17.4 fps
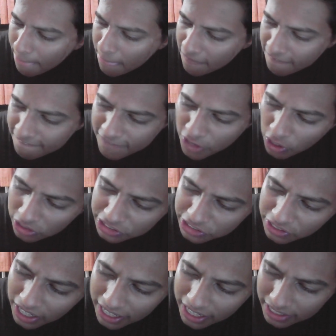We
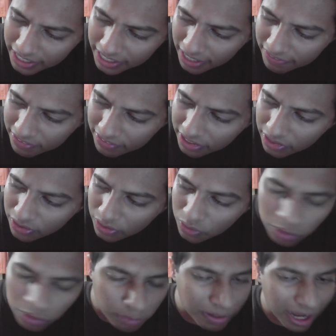also had Katharina
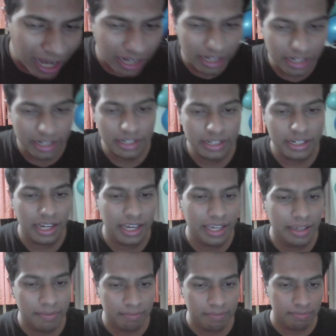go back in
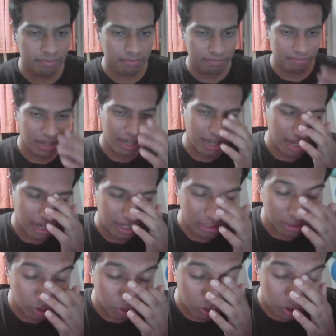time
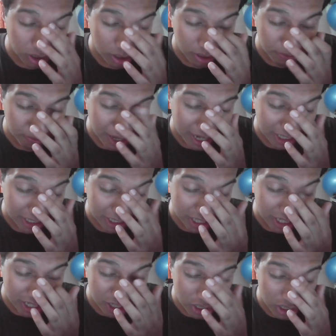through the
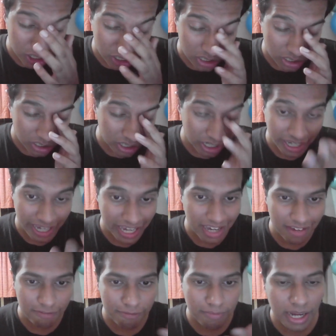passage, the
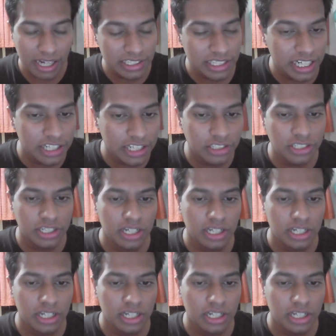cave passage.